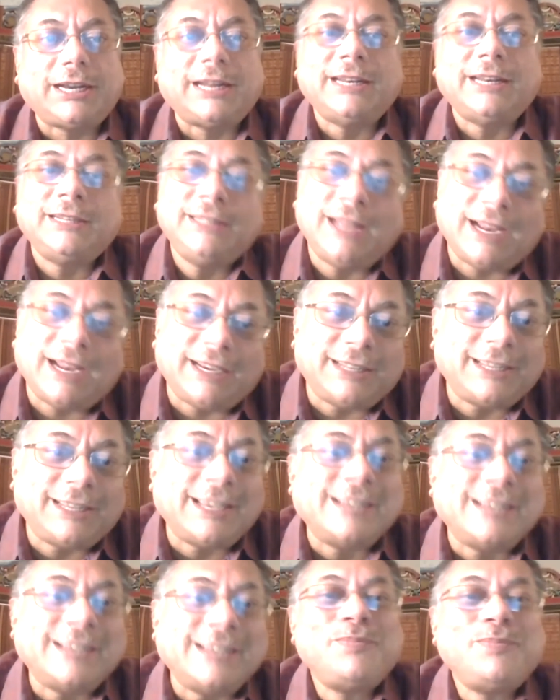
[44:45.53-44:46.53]
And that
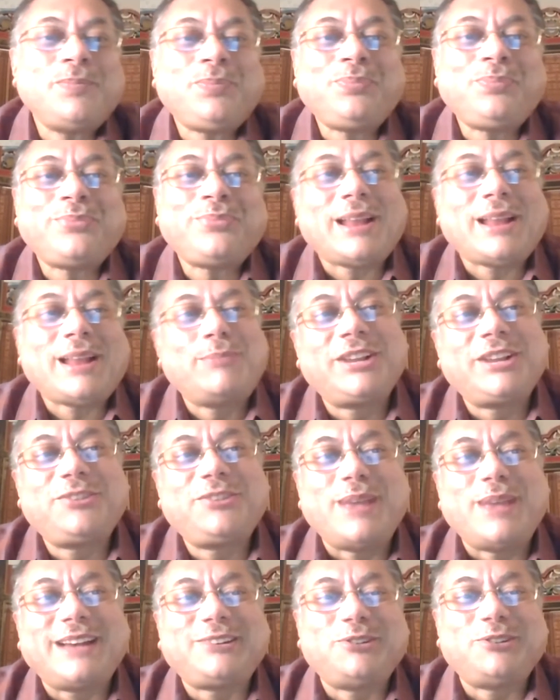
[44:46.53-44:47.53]
again brings
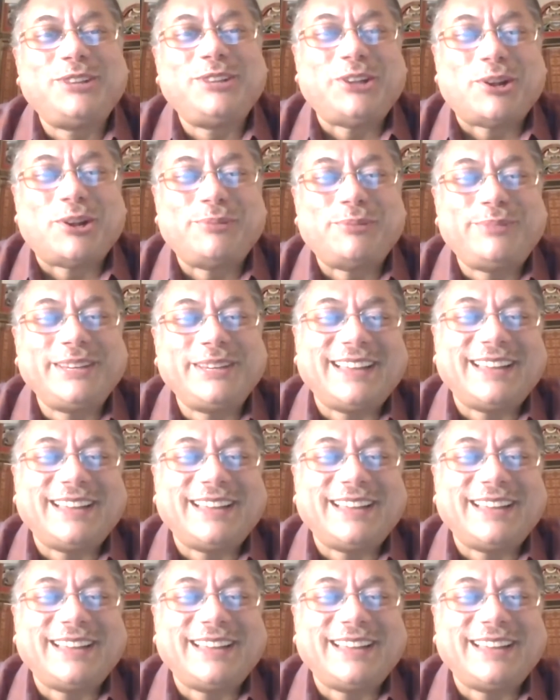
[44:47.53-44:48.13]
back to the topic,